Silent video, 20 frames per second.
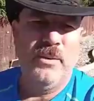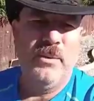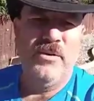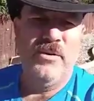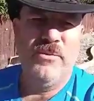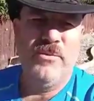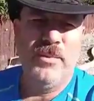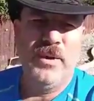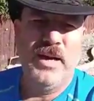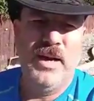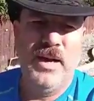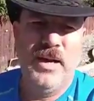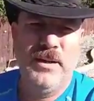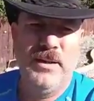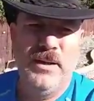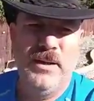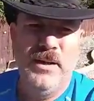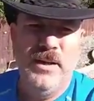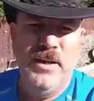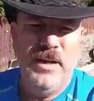away from God.
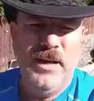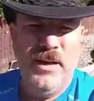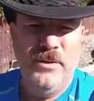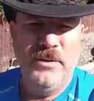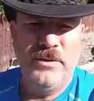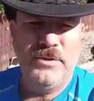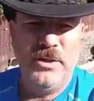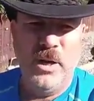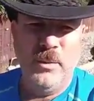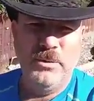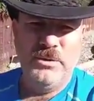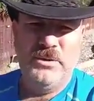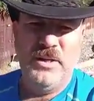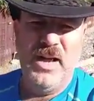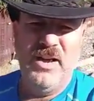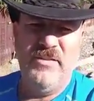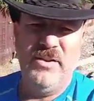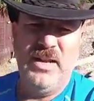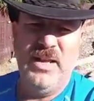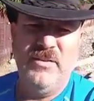And the psalmist
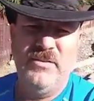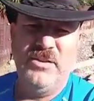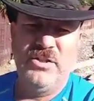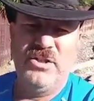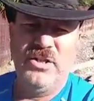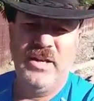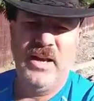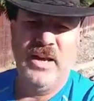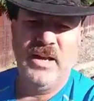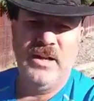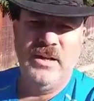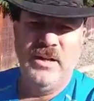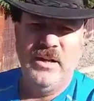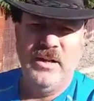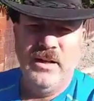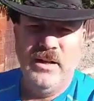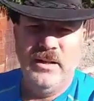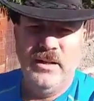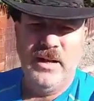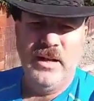David even said
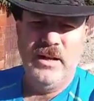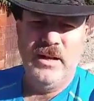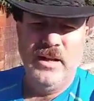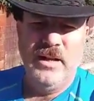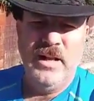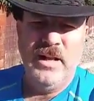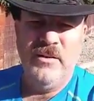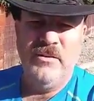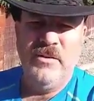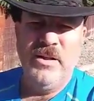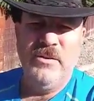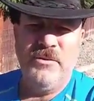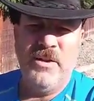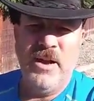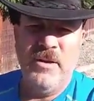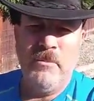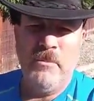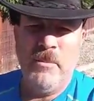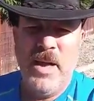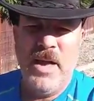that even if
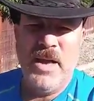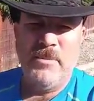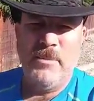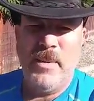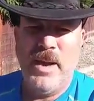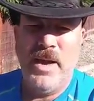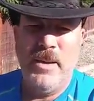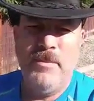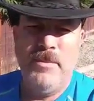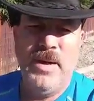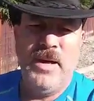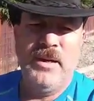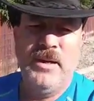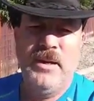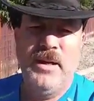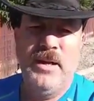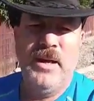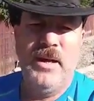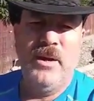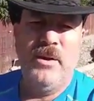I make my bed in
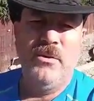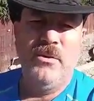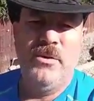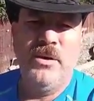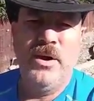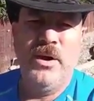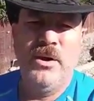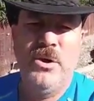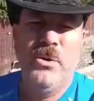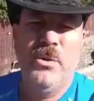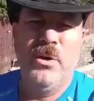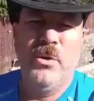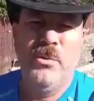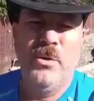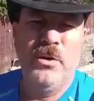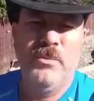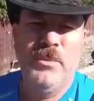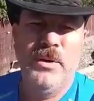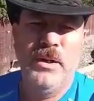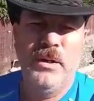hell, there you are
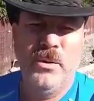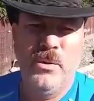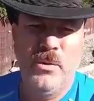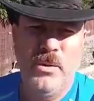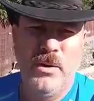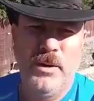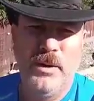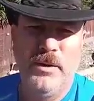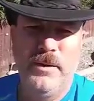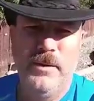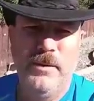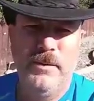with me, Lord.